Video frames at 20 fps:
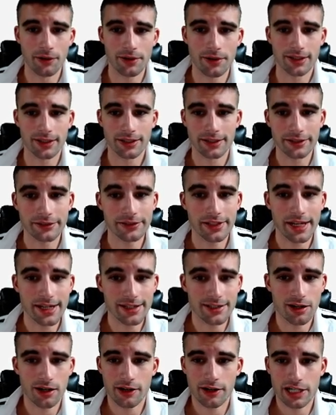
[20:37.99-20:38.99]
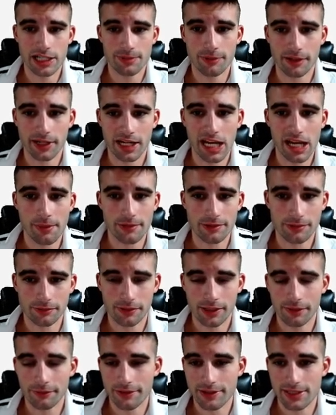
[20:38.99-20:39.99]
And he's getting nearly 8 targets per game. He's
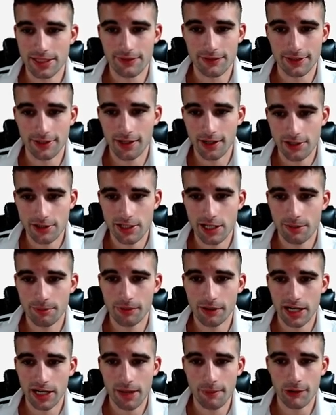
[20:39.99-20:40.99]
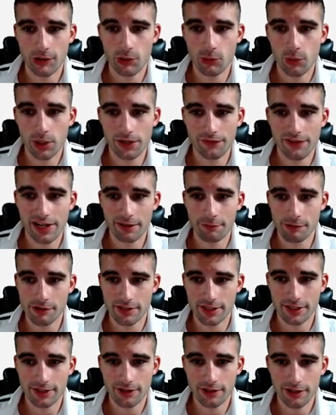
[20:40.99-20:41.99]
got a receiving touchdown per game, a
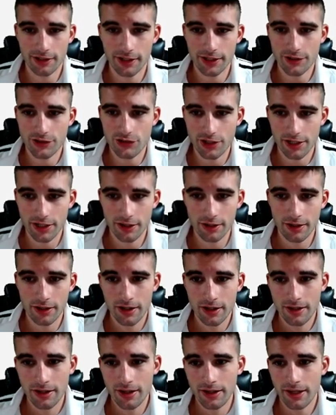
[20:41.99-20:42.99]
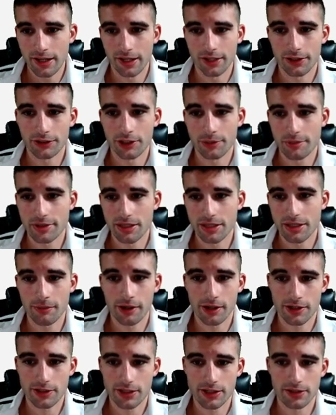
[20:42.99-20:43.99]
25% target share, and a 30%
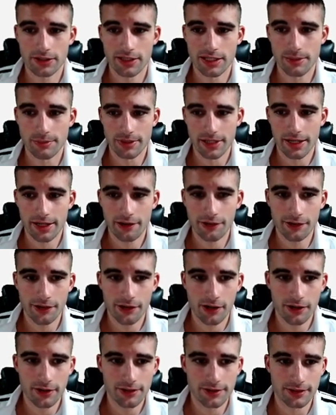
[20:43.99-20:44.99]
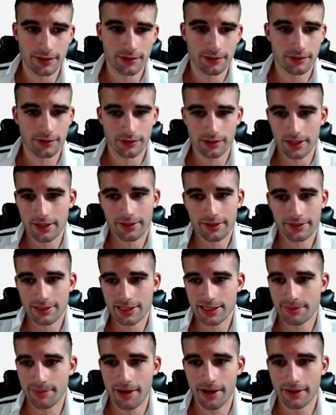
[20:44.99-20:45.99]
market share of the team's air yards, and I like
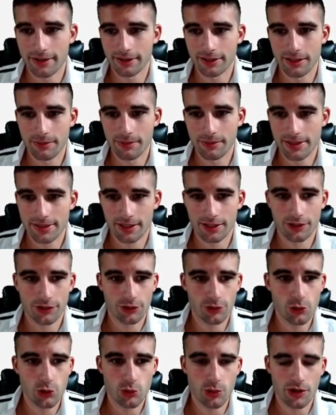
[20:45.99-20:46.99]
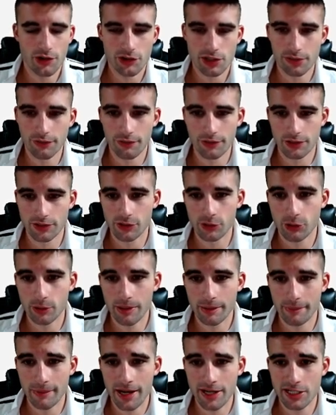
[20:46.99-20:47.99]
the spot here. I mean, he's got a huge wide receiver versus
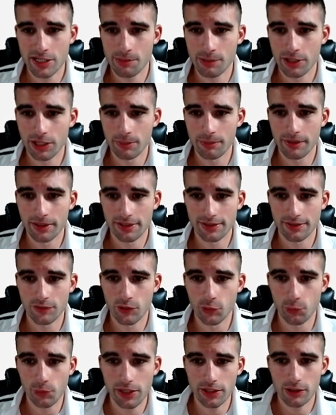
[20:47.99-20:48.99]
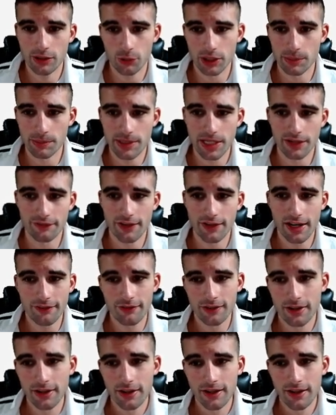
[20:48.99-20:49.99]
cornerback matchup, one of the biggest of the week, according to
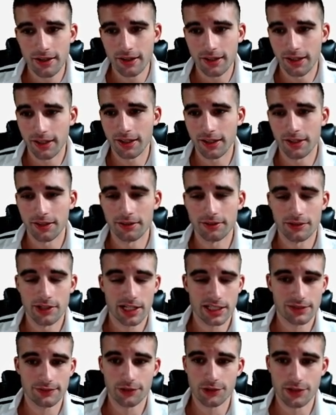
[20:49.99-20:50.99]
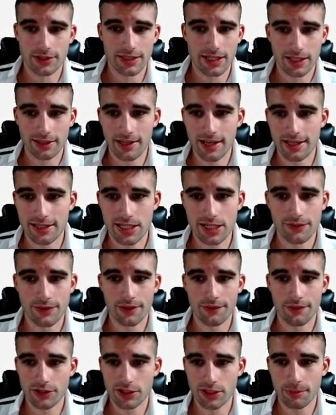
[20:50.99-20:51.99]
PFF, and Jacksonville is dead last
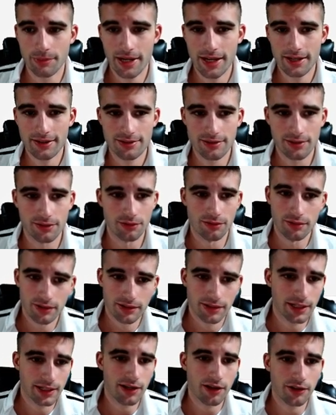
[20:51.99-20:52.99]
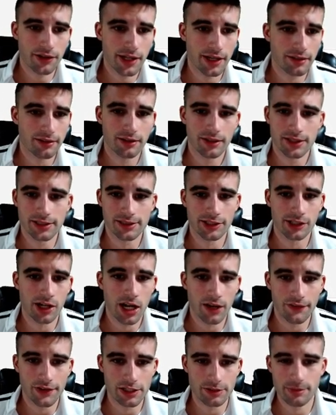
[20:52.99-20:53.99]
DVOA versus the pass, so Kenny Galladay, he's your
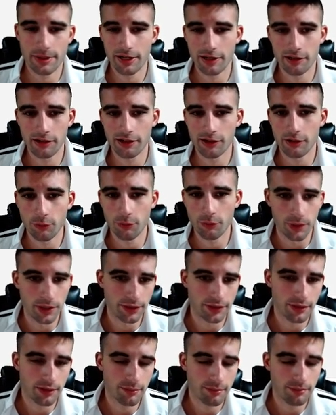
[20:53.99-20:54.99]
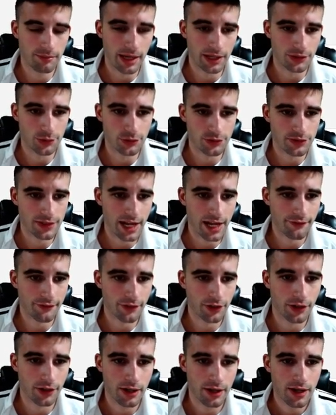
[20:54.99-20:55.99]
obvious pairing with Matthew
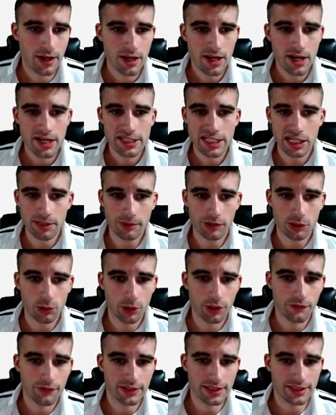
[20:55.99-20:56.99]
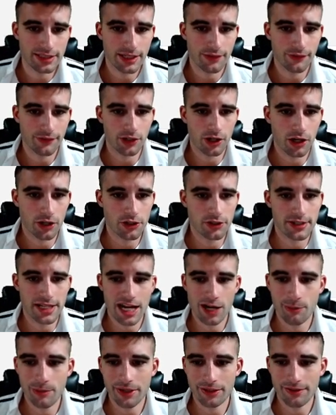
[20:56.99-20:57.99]
Stafford. Terry McLaurin, 5,700,
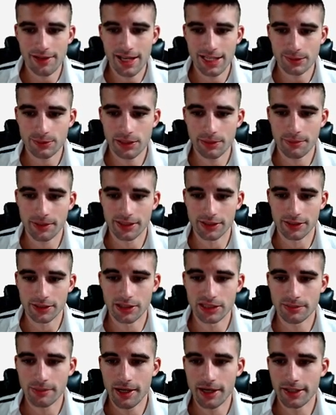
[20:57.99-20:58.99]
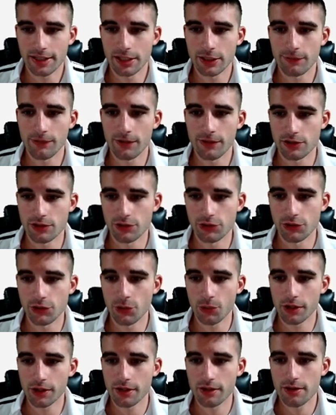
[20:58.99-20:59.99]
down week last week, but it's a good spot here versus New
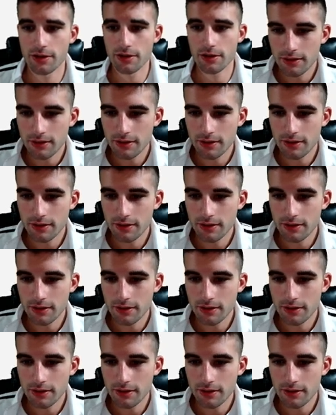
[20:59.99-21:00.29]
York.